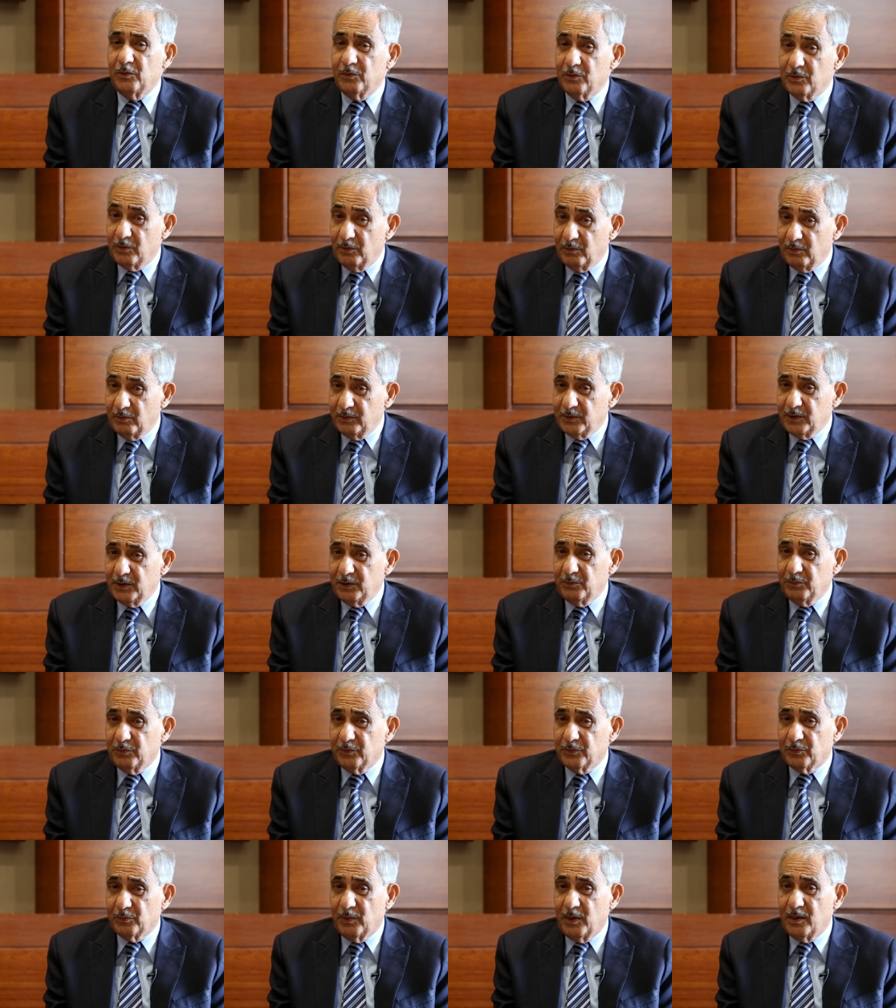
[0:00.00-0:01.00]
Oncology
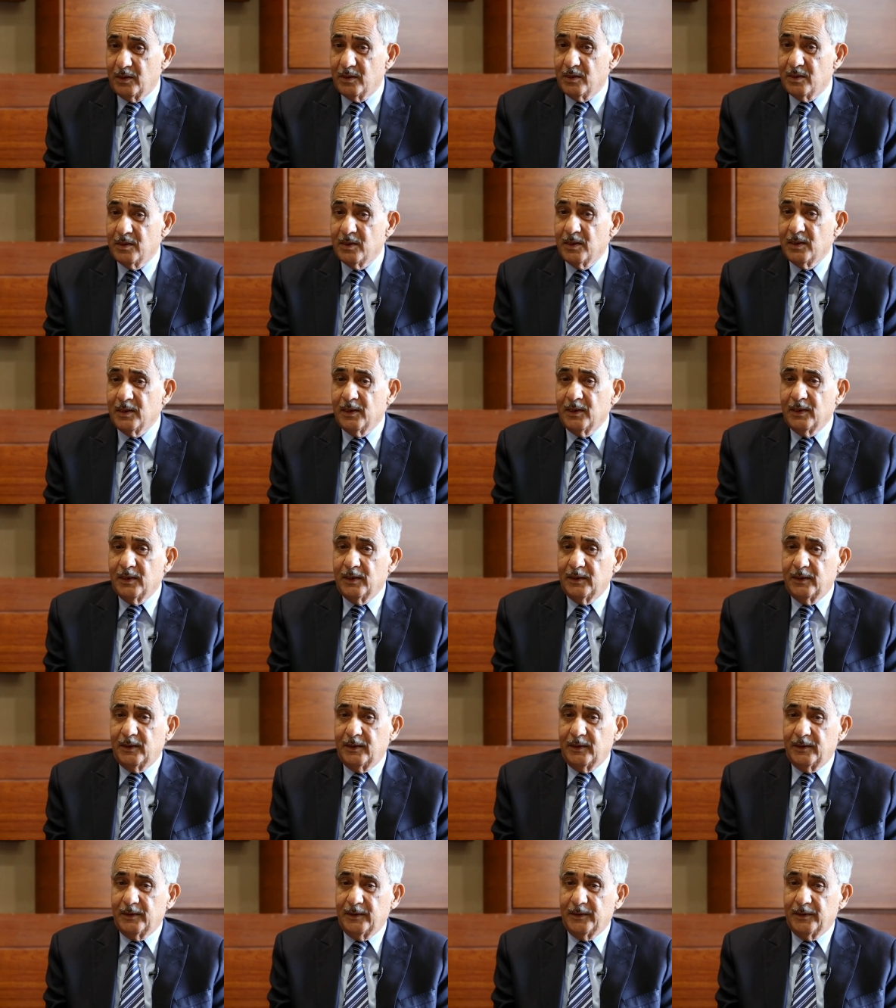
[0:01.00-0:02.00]
was one,
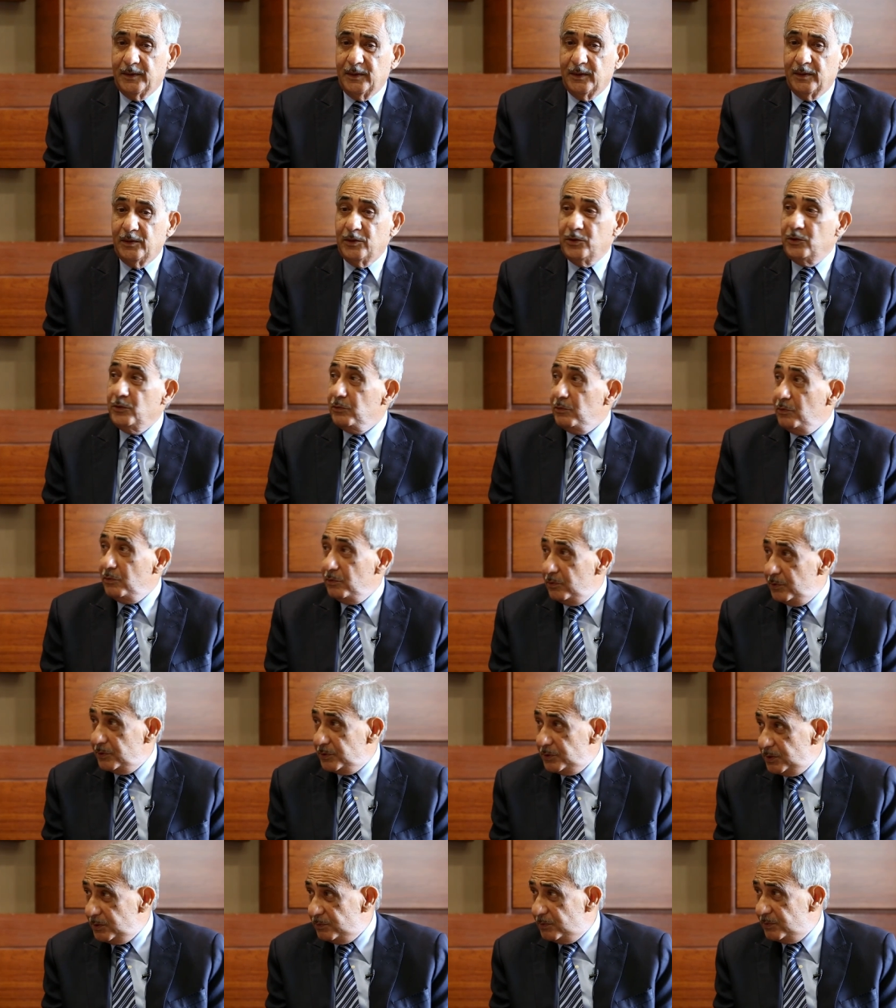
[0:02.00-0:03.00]
uh,
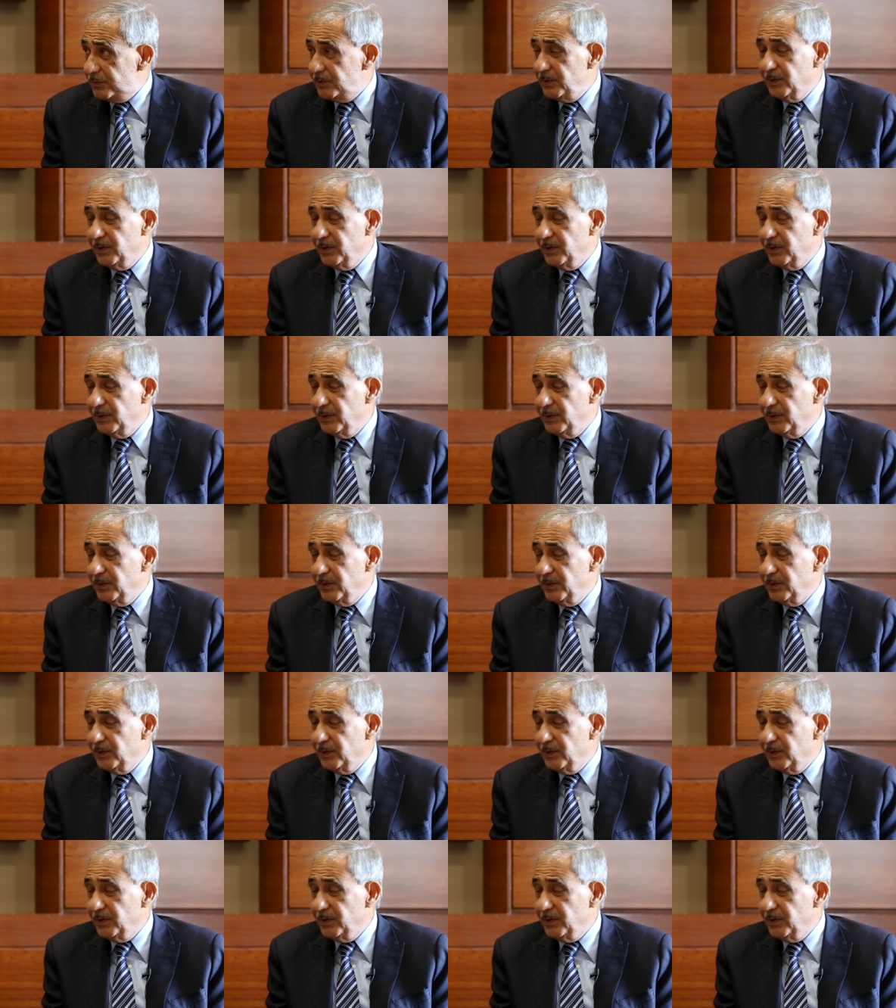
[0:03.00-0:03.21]
neurology was